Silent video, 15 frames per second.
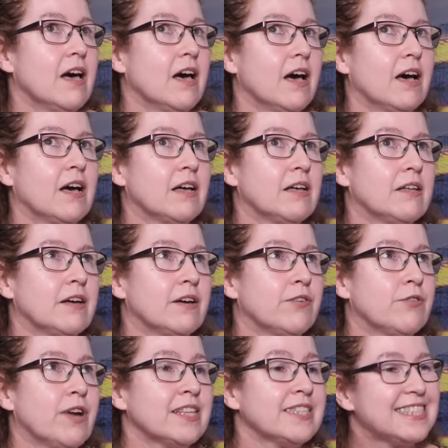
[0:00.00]

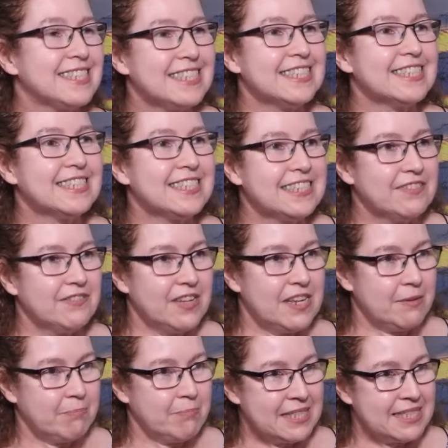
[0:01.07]
around skills
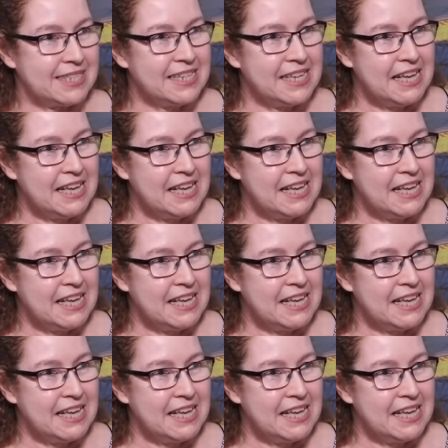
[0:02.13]
development.